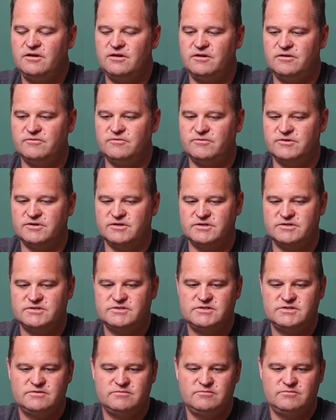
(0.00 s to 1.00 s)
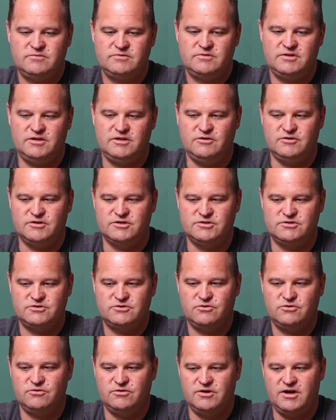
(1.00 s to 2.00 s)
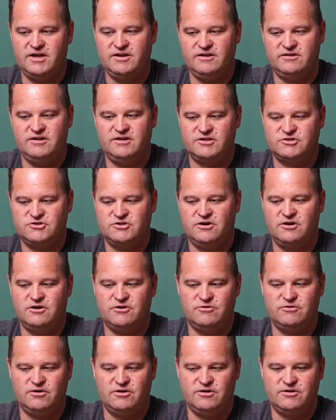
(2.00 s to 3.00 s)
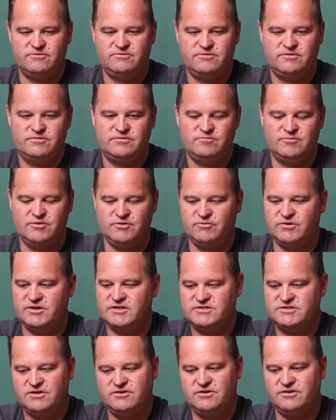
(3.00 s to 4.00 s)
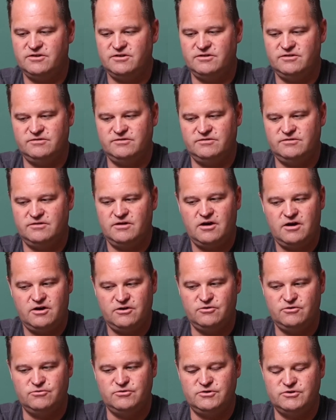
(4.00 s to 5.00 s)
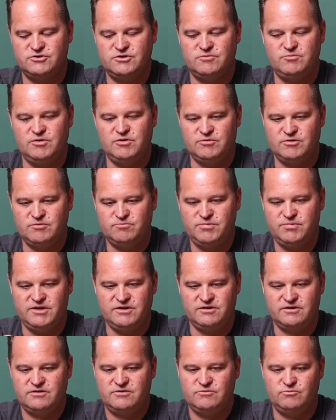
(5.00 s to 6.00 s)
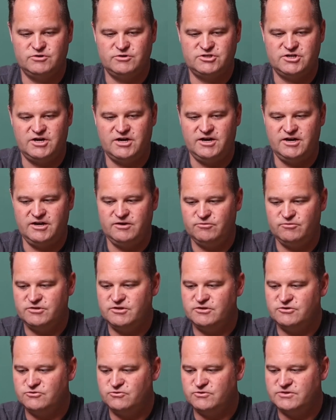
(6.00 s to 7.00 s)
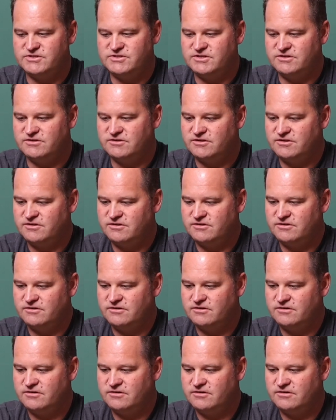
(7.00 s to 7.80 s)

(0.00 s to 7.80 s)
of that you can turn eye detection on or off. But when it's on auto, you should be able to pick which eye with the joystick.